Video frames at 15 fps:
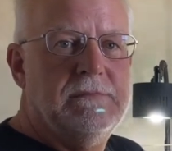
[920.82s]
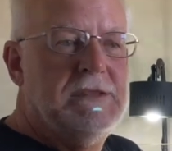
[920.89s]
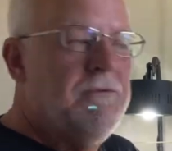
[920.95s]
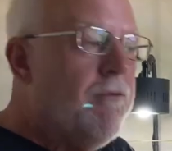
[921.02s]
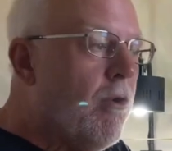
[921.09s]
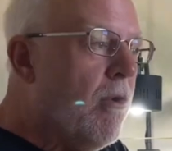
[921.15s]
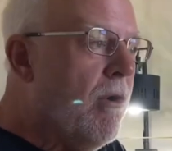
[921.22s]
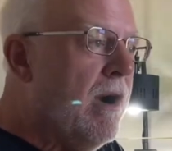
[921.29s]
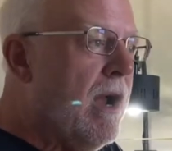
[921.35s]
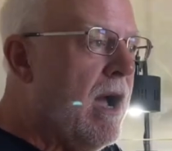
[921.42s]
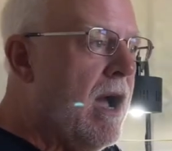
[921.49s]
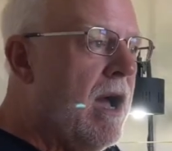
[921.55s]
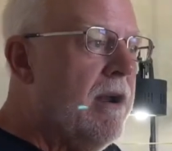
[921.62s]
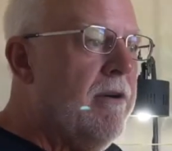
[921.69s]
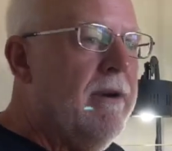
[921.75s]

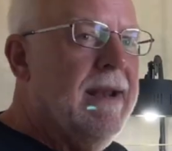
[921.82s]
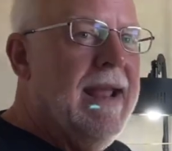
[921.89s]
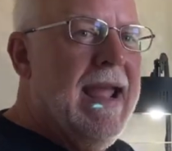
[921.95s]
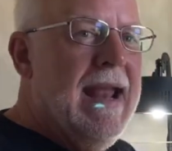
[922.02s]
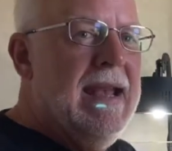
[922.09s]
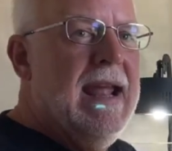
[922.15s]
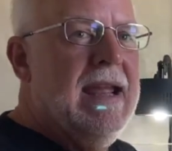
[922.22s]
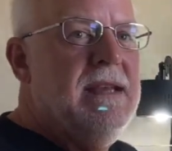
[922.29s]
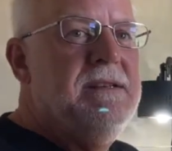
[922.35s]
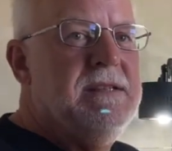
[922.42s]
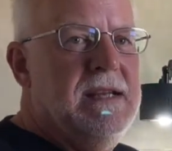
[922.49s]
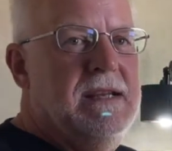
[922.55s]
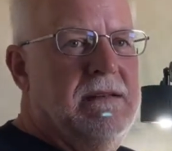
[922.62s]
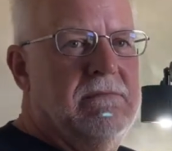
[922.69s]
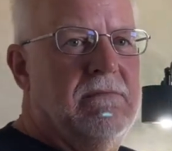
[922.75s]

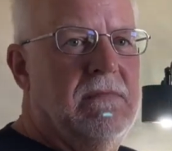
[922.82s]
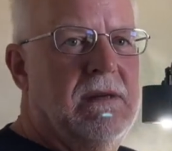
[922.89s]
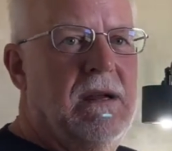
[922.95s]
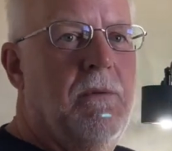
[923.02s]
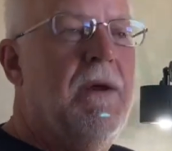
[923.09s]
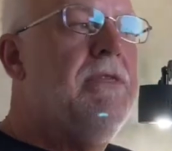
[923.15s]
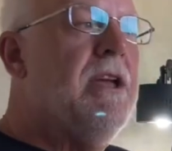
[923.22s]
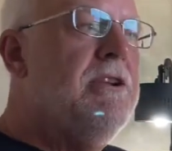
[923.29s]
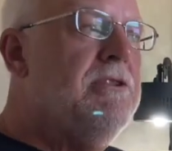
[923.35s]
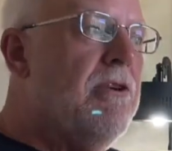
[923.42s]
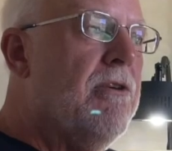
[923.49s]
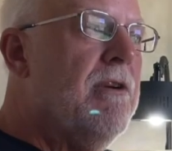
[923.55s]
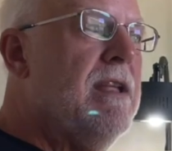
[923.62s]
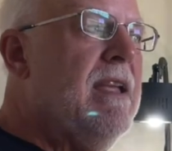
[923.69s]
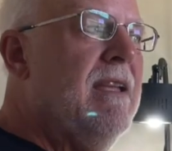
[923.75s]
419 with a
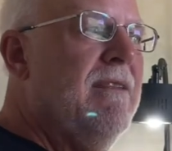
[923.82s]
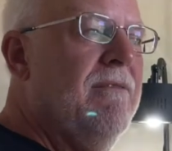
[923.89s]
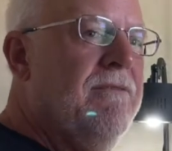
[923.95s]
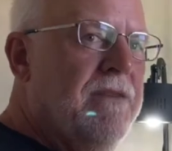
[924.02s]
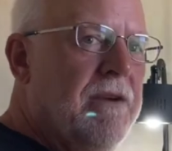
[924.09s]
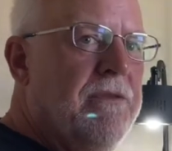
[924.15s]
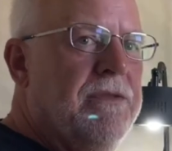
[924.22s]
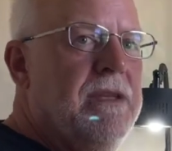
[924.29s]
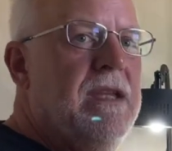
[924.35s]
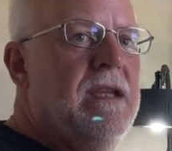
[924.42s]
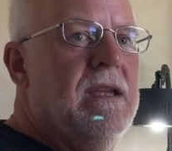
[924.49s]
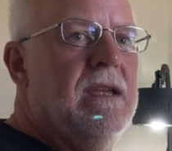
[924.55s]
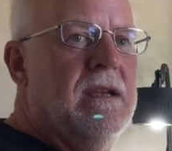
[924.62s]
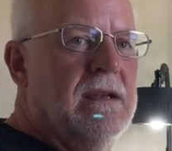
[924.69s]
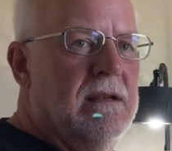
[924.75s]
dirty, filthy
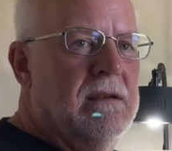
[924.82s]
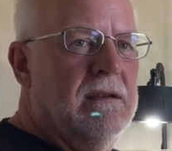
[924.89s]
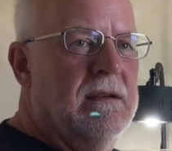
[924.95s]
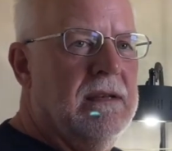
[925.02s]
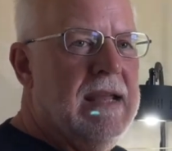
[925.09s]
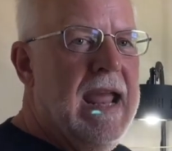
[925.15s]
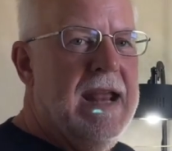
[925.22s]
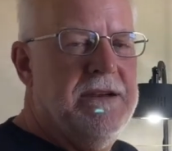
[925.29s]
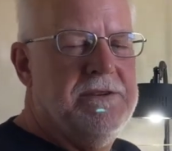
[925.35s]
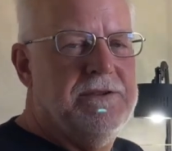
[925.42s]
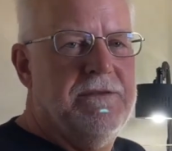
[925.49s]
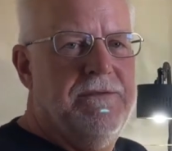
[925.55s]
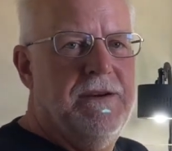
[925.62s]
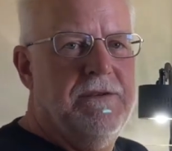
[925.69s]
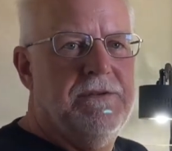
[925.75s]

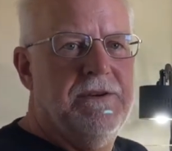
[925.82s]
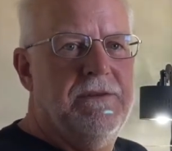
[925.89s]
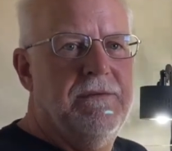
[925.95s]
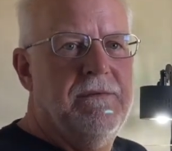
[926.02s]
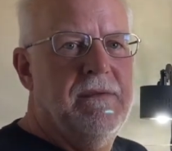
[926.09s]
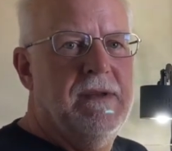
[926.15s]
canister filter.